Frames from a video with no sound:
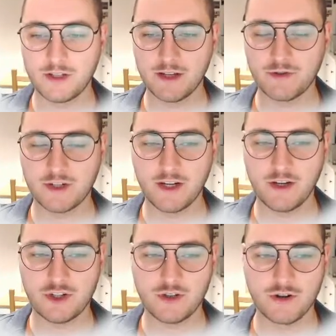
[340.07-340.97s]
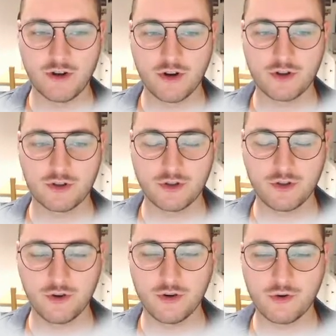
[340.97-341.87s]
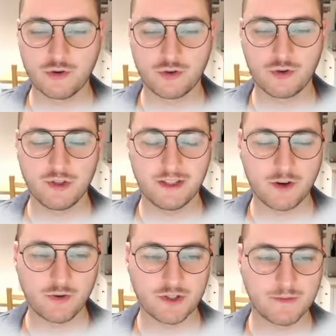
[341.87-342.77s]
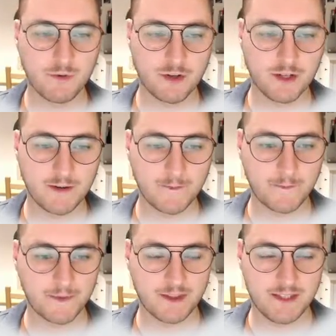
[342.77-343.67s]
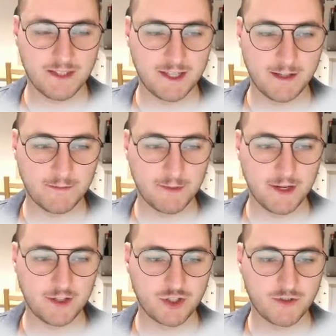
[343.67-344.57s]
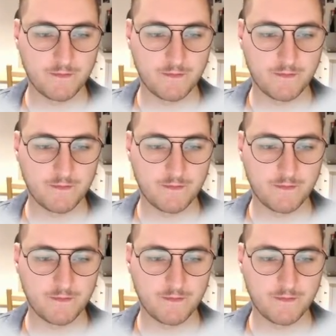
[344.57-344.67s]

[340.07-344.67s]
annotation to go to the corresponding detailed page.